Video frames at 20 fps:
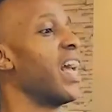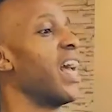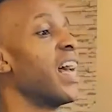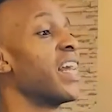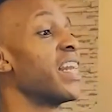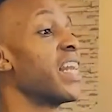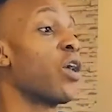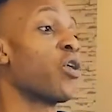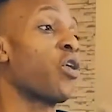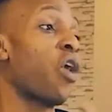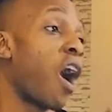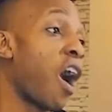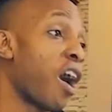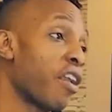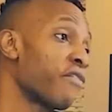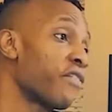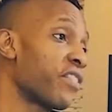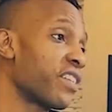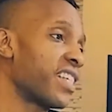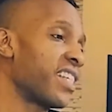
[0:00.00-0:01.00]
Now,
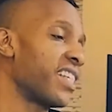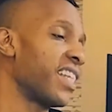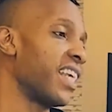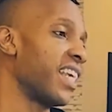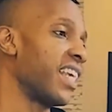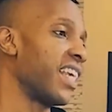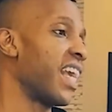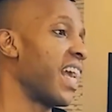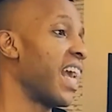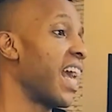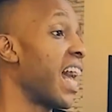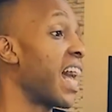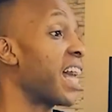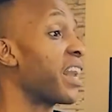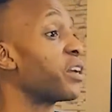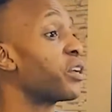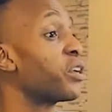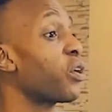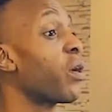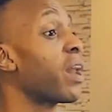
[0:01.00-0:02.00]
conversely, an
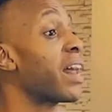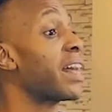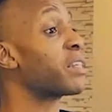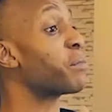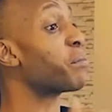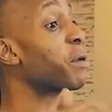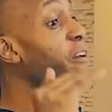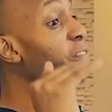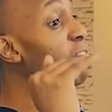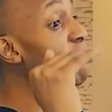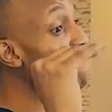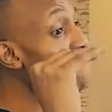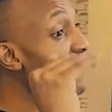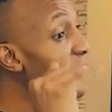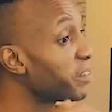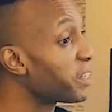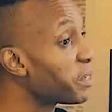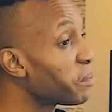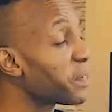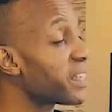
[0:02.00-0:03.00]
adult has about
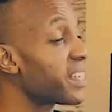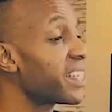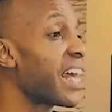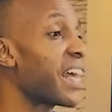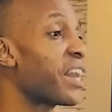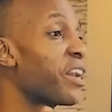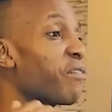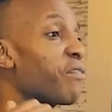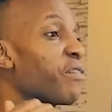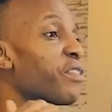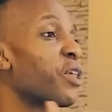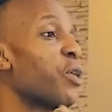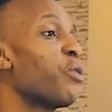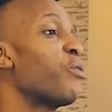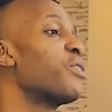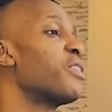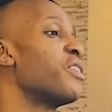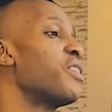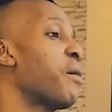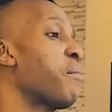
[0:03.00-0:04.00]
50% of
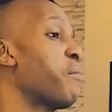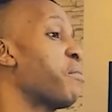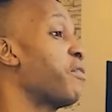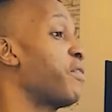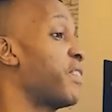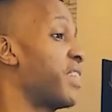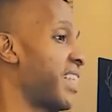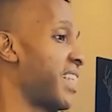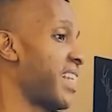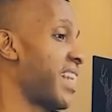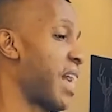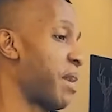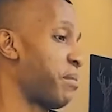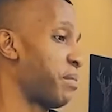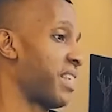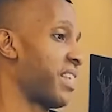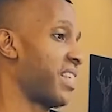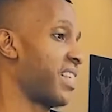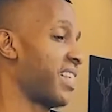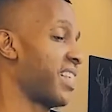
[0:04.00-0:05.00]
those number of
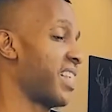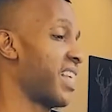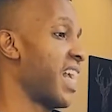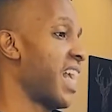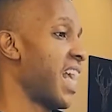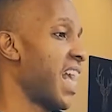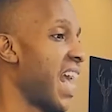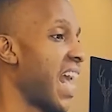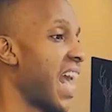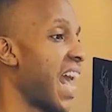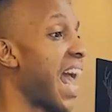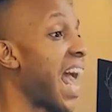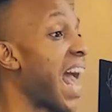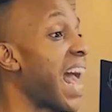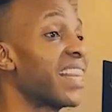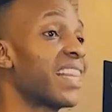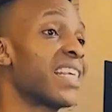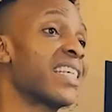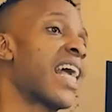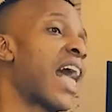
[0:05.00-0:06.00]
synapses.
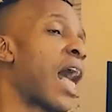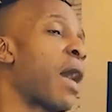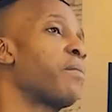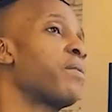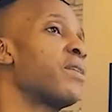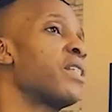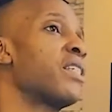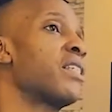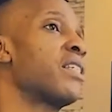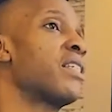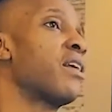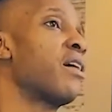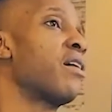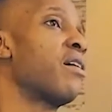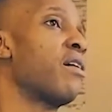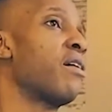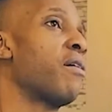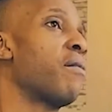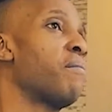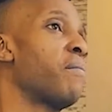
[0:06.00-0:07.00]
And this happens
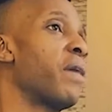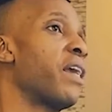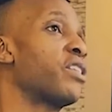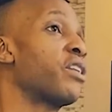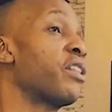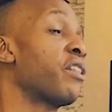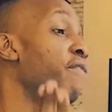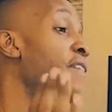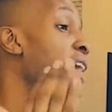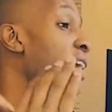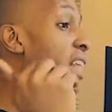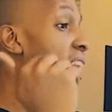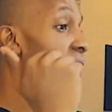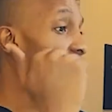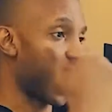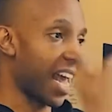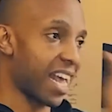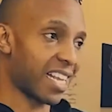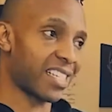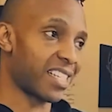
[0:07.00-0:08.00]
based on the fact that
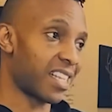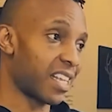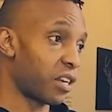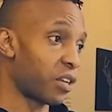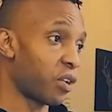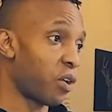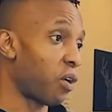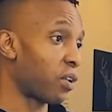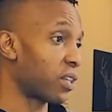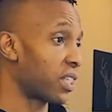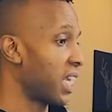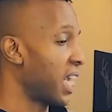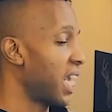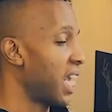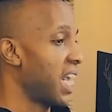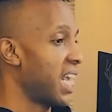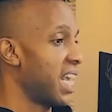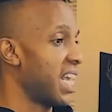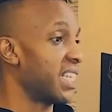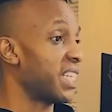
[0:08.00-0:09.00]
yes, the adult
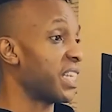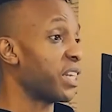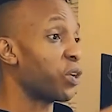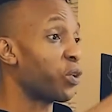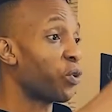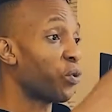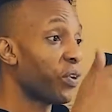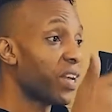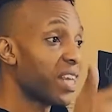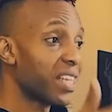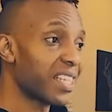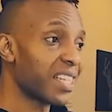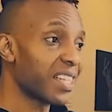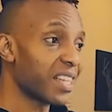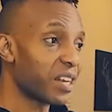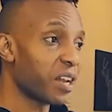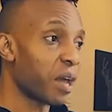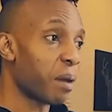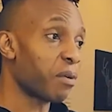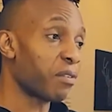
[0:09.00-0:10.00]
is increasing the
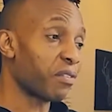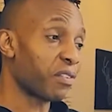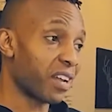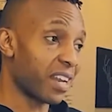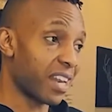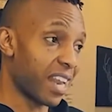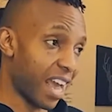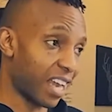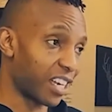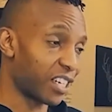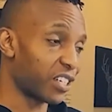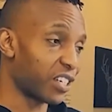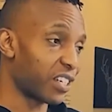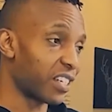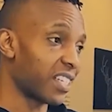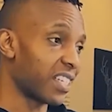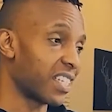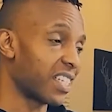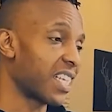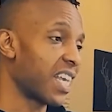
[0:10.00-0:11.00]
number of
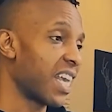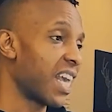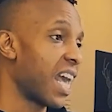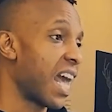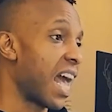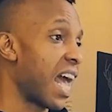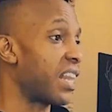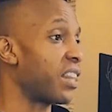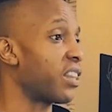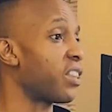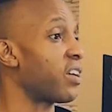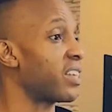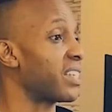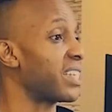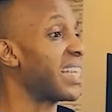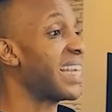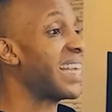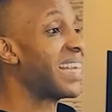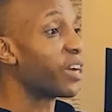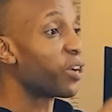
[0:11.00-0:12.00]
connections and thus
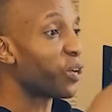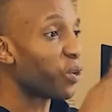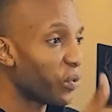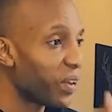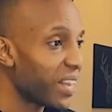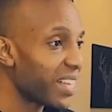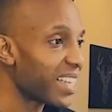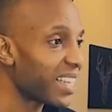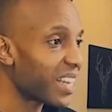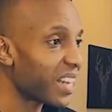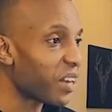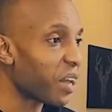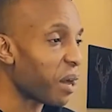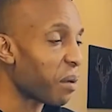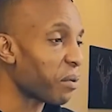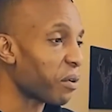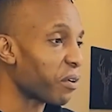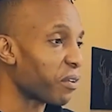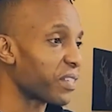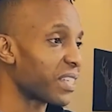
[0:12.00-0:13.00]
increasing the
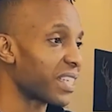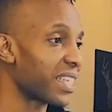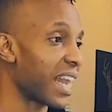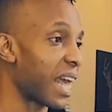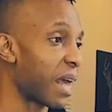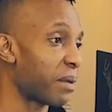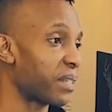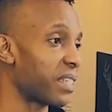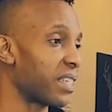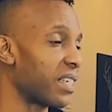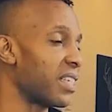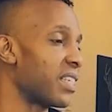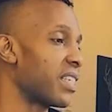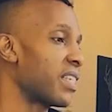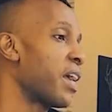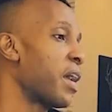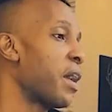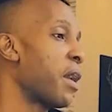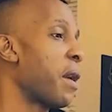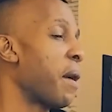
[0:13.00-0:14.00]
number of synapses
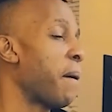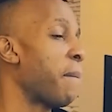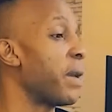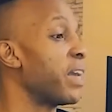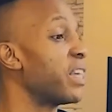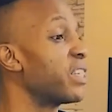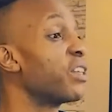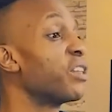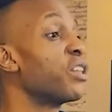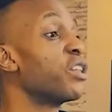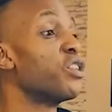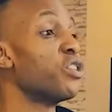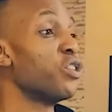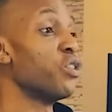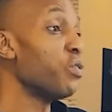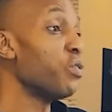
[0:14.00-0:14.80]
based on the new